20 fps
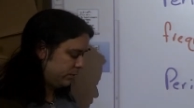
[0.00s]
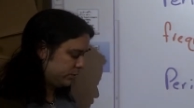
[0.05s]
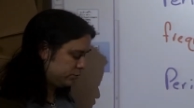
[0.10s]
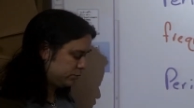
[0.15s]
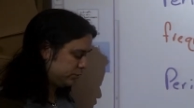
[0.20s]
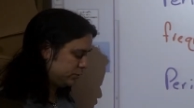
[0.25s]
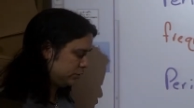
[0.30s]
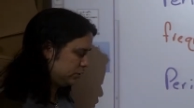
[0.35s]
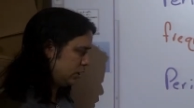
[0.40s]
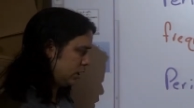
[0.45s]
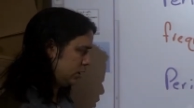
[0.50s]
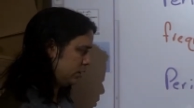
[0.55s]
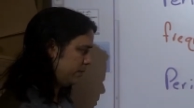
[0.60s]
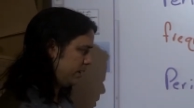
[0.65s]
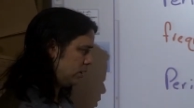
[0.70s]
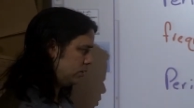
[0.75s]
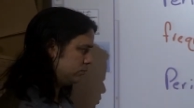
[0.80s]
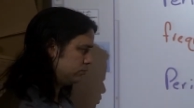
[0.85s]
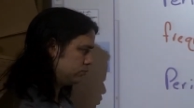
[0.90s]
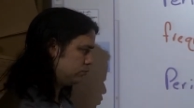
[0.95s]
pretty much what you talk
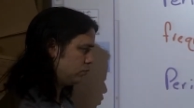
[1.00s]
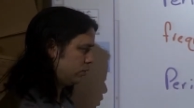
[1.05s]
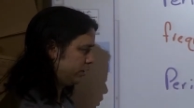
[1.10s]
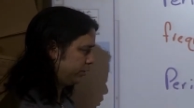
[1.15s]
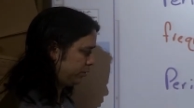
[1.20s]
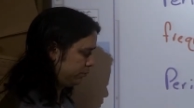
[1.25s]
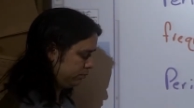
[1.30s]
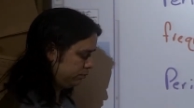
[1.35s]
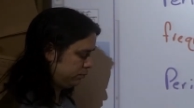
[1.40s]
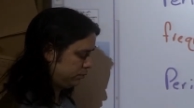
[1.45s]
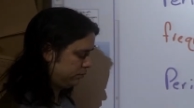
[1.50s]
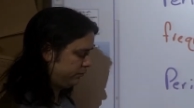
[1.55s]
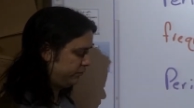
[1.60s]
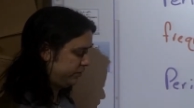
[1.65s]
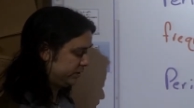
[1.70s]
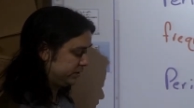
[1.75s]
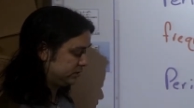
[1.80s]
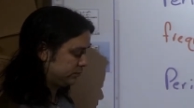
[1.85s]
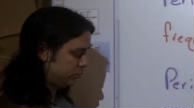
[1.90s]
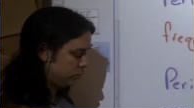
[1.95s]
about with
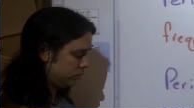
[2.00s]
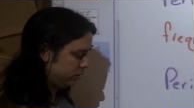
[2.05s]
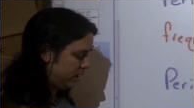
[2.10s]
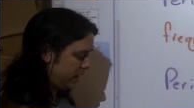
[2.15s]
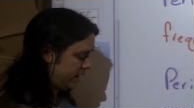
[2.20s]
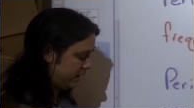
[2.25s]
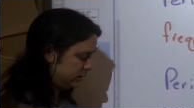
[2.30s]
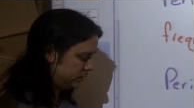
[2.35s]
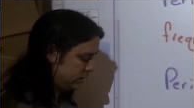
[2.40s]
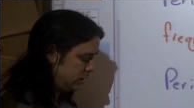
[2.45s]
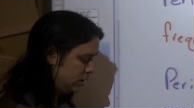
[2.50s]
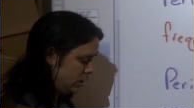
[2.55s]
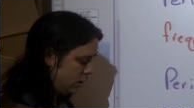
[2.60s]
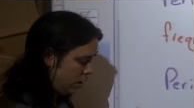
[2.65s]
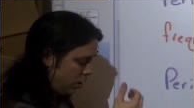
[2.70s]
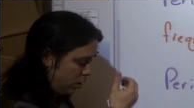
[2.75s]
visible light